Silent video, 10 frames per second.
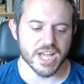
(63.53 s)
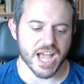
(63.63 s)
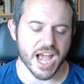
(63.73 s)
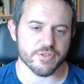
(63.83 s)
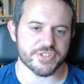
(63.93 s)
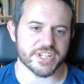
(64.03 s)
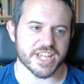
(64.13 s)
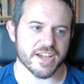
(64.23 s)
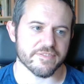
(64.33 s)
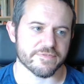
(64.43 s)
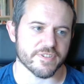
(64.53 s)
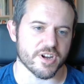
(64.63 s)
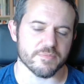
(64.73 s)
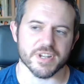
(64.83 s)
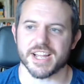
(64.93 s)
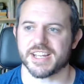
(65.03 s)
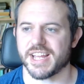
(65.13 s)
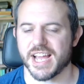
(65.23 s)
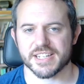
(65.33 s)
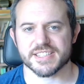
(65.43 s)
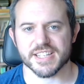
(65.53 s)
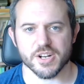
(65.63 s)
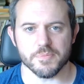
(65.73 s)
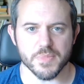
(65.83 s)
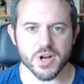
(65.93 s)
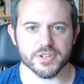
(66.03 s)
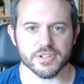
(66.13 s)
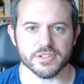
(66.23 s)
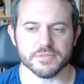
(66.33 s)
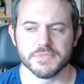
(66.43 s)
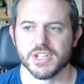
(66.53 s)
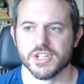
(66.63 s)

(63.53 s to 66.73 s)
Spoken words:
how to get from like an Excel model